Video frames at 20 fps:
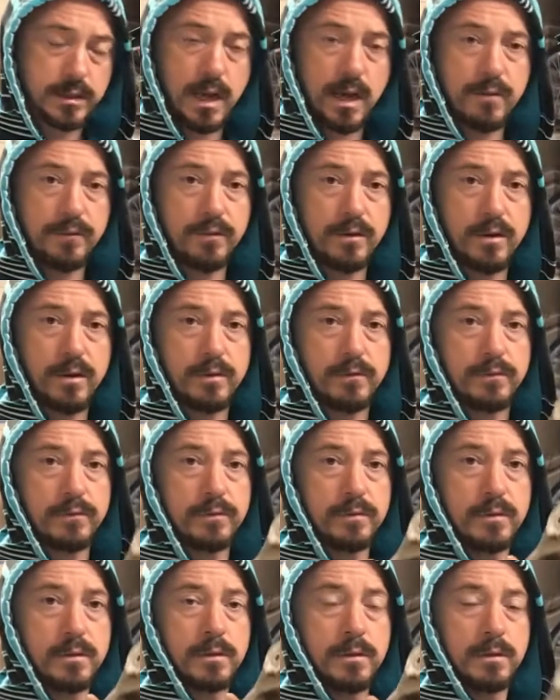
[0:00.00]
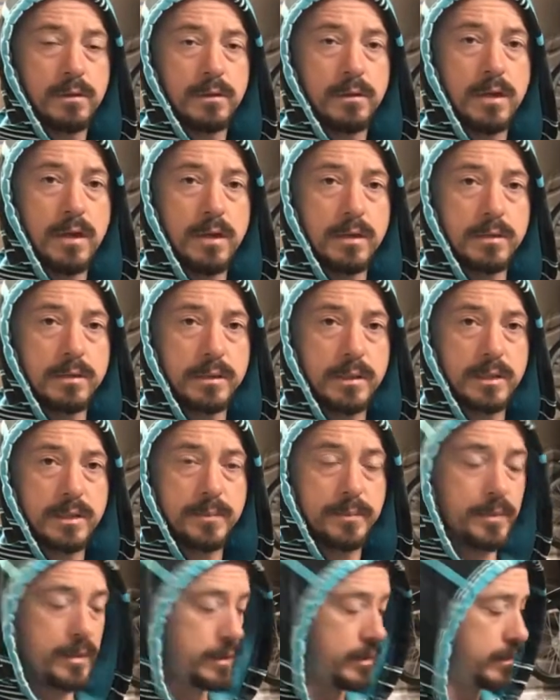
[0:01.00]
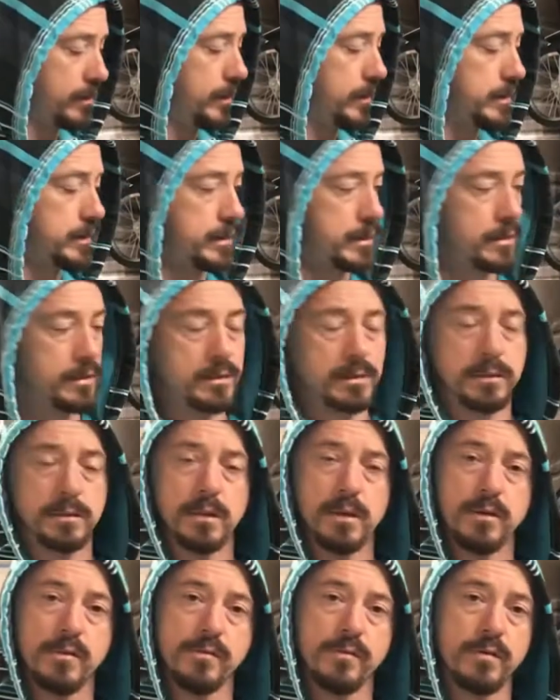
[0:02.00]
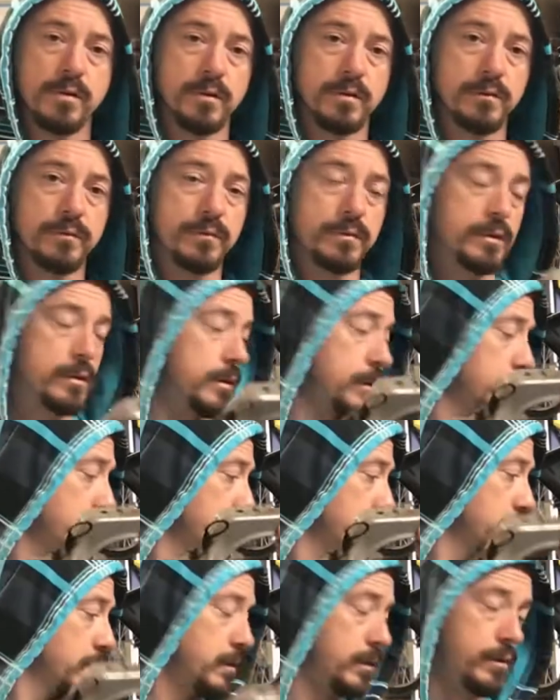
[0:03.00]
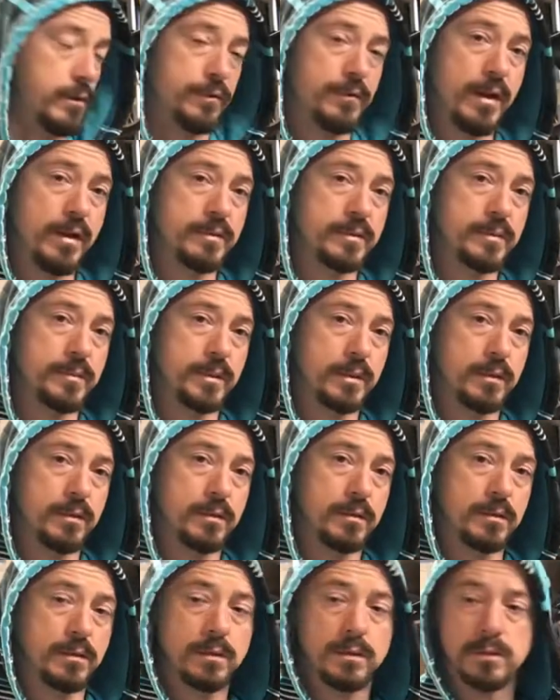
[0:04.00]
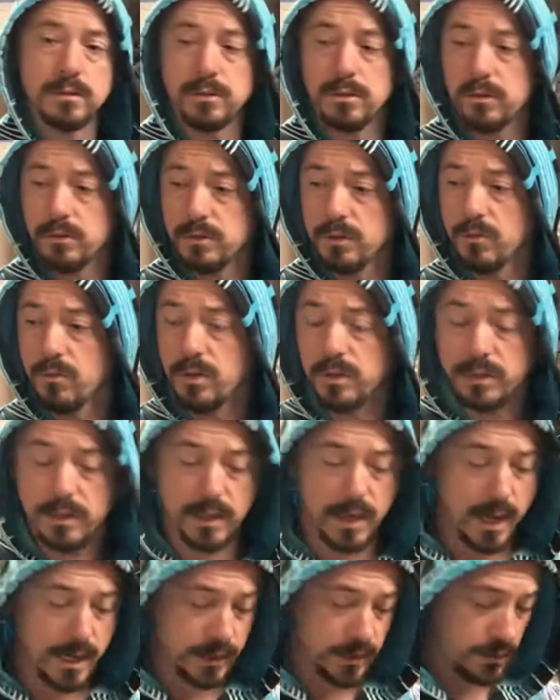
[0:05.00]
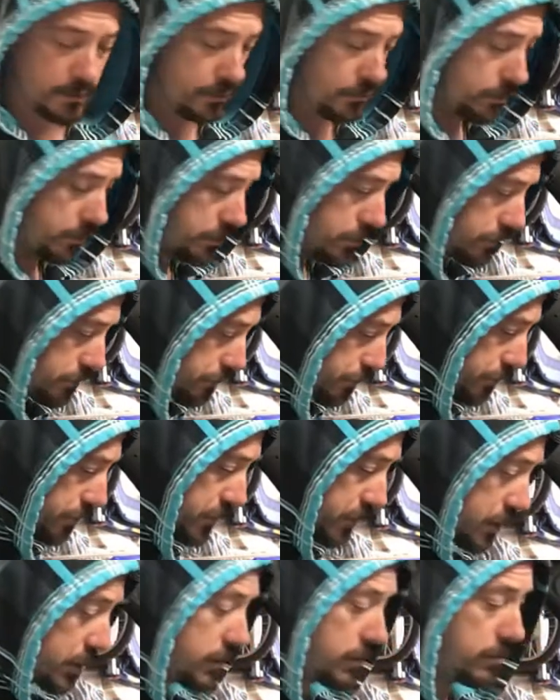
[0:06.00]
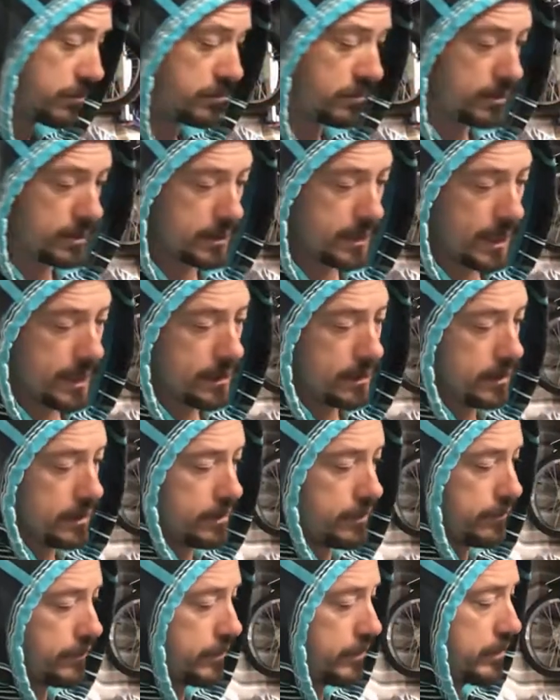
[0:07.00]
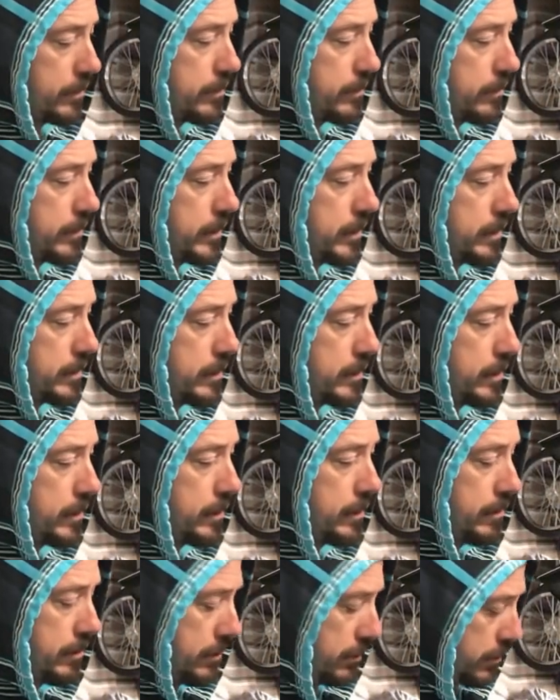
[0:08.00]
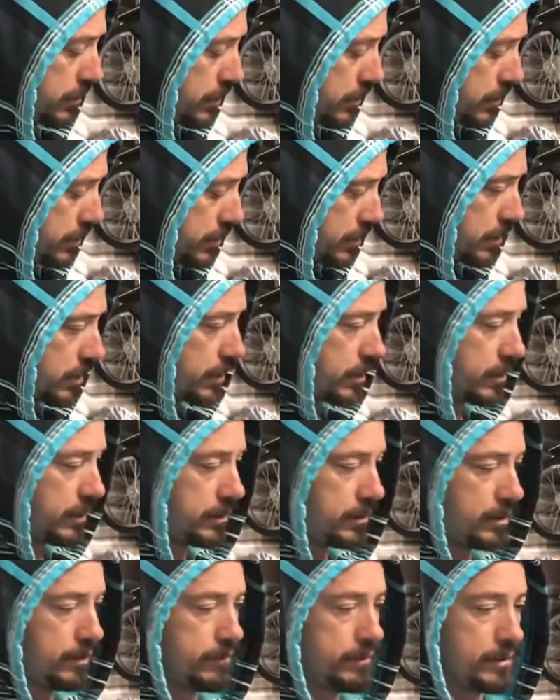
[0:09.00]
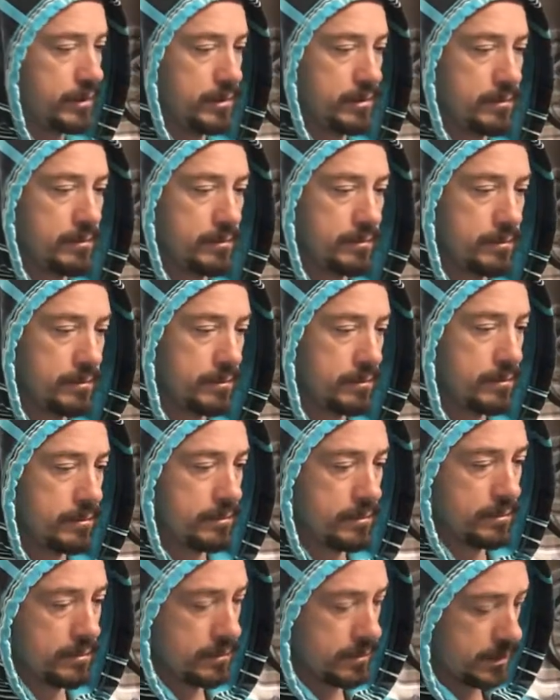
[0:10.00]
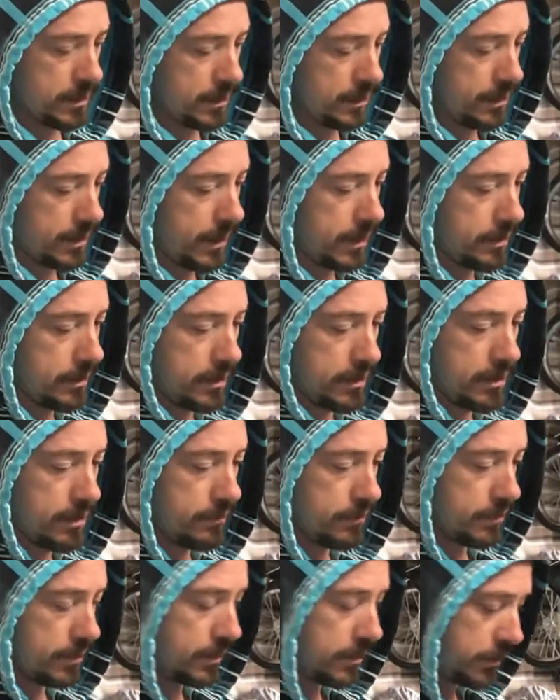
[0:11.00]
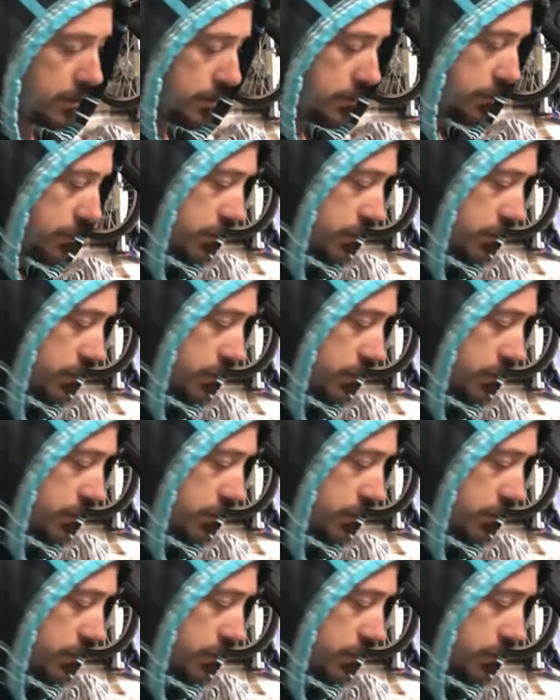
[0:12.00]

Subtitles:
off of 6-speed. This is off of 5-speed. So the one that I used, they're slightly different, you can see, and even the length and everything,